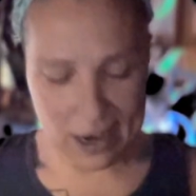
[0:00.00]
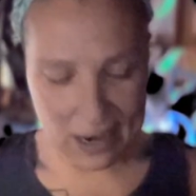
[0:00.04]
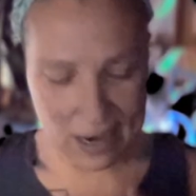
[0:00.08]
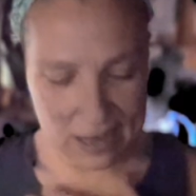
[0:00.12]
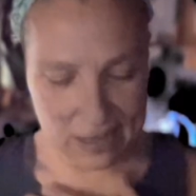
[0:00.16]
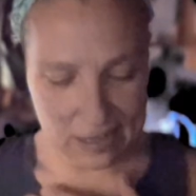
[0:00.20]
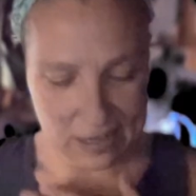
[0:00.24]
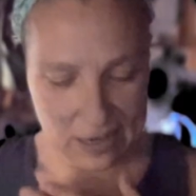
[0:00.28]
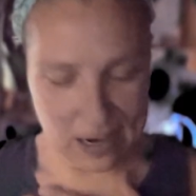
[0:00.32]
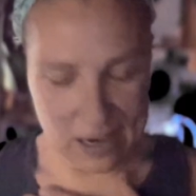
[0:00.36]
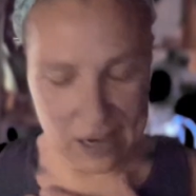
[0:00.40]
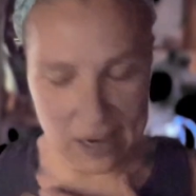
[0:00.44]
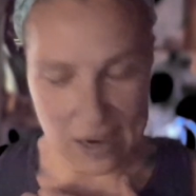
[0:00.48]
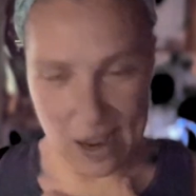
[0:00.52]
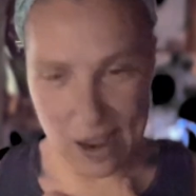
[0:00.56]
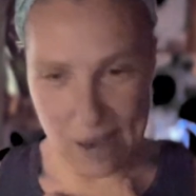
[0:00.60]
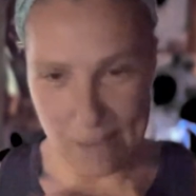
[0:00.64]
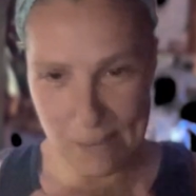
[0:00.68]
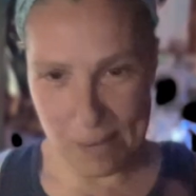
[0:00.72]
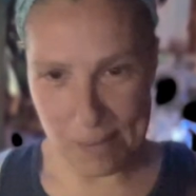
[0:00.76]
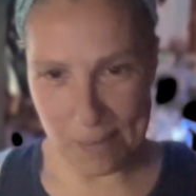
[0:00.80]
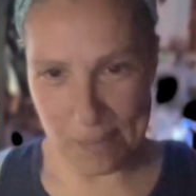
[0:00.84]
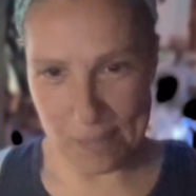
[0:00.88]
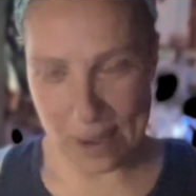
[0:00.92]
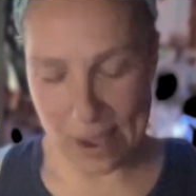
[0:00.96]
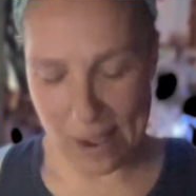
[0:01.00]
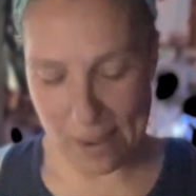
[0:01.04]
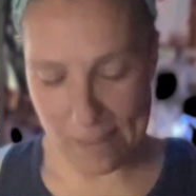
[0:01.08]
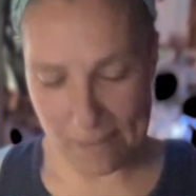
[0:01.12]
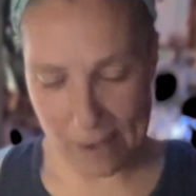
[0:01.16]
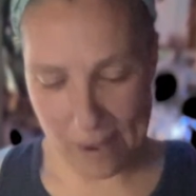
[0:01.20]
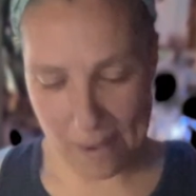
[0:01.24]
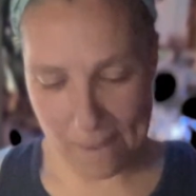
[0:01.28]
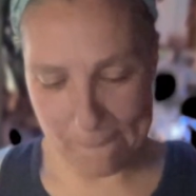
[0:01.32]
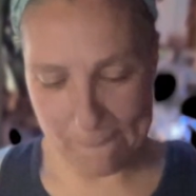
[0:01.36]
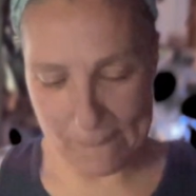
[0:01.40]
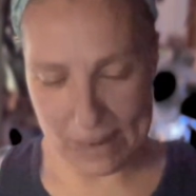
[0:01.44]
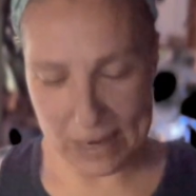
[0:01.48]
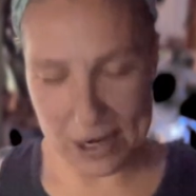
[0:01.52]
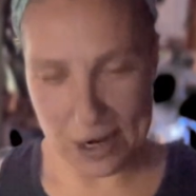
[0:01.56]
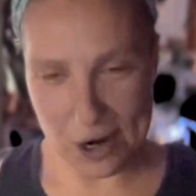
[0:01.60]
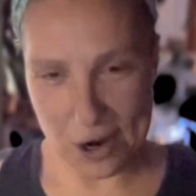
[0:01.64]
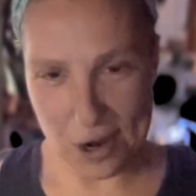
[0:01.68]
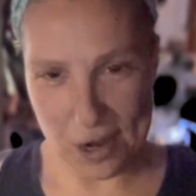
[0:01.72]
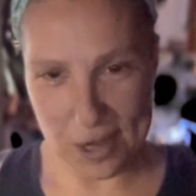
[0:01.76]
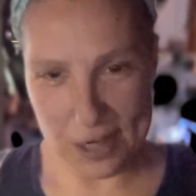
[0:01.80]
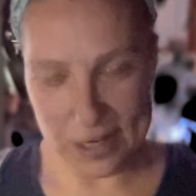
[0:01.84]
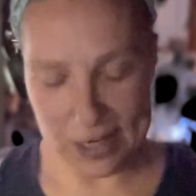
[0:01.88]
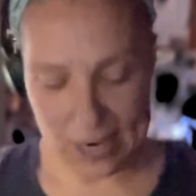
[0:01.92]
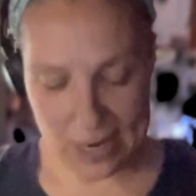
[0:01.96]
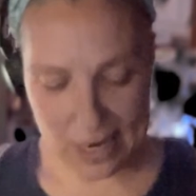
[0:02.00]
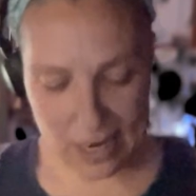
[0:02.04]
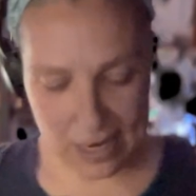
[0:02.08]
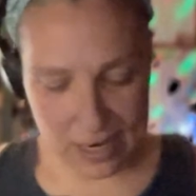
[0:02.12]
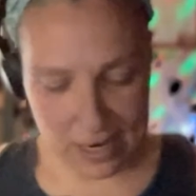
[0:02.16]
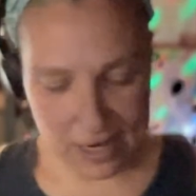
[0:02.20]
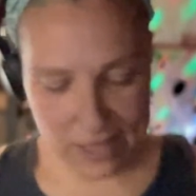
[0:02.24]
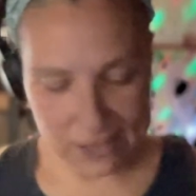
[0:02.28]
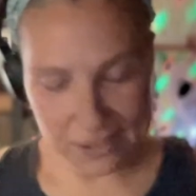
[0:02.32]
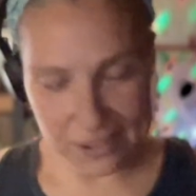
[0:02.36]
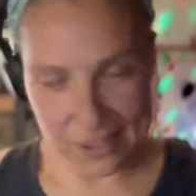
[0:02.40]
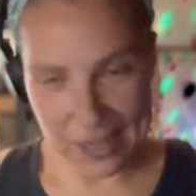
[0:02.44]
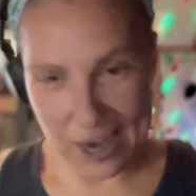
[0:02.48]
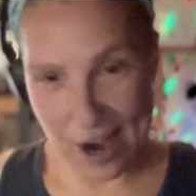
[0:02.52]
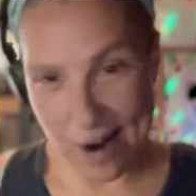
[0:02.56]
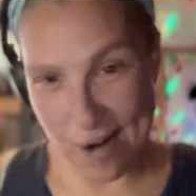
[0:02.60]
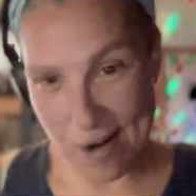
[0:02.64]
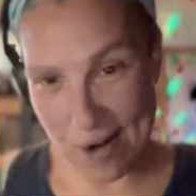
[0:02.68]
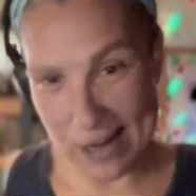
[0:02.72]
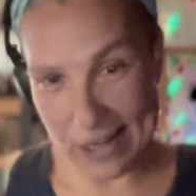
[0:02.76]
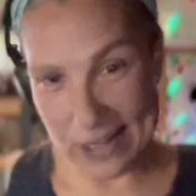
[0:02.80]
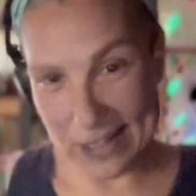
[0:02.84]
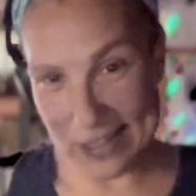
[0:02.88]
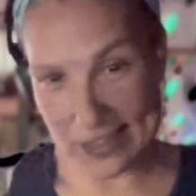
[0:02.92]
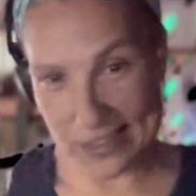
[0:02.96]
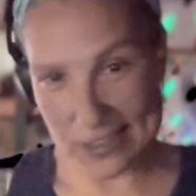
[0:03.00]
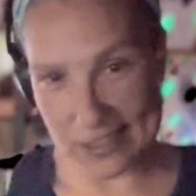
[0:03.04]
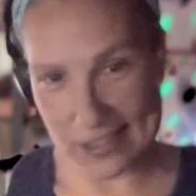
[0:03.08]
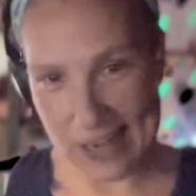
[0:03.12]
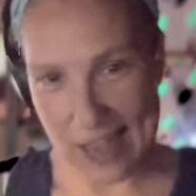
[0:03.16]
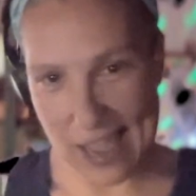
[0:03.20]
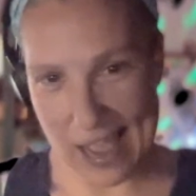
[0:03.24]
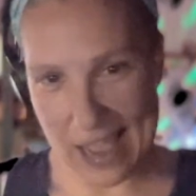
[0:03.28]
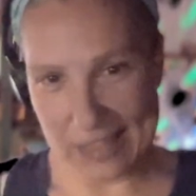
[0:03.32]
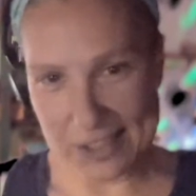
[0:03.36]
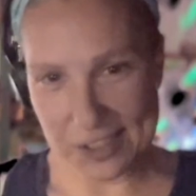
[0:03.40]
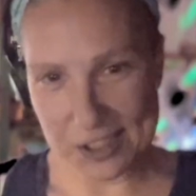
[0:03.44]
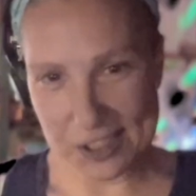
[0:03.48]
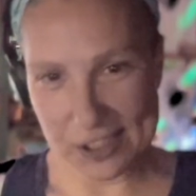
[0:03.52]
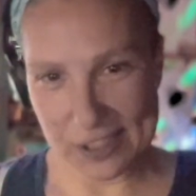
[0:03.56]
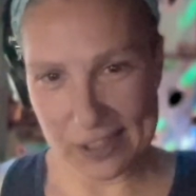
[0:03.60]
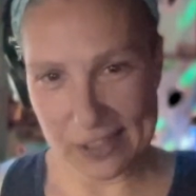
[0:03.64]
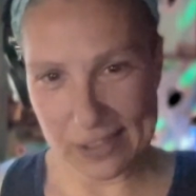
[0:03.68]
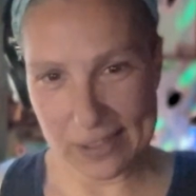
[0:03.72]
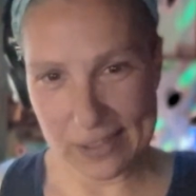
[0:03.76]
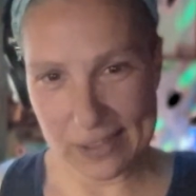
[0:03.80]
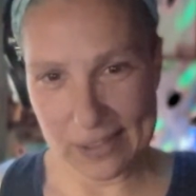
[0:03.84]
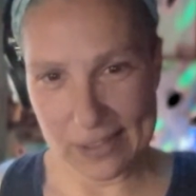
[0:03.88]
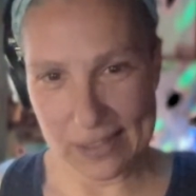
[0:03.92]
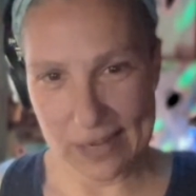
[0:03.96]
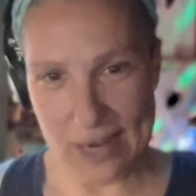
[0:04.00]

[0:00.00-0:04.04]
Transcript: and I'm big on, is caring is in action.